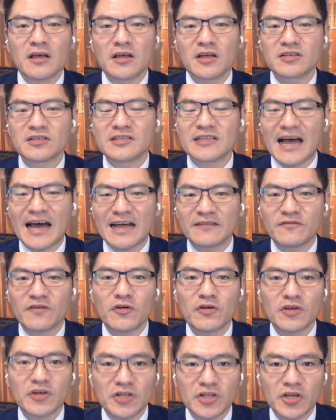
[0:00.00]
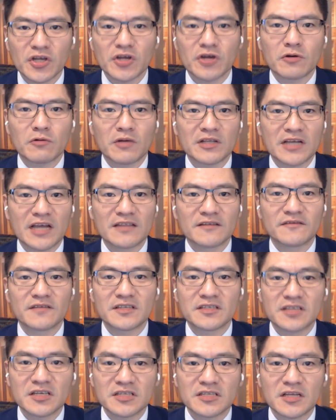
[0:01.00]
It's not very clear what kind of
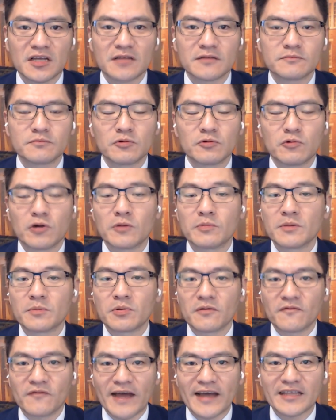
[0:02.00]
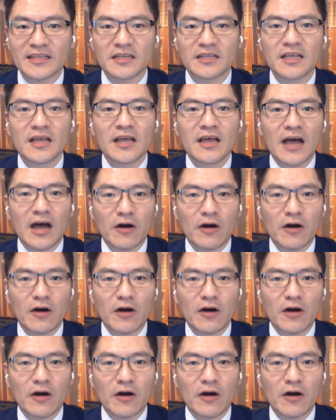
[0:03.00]
assistance will be provided.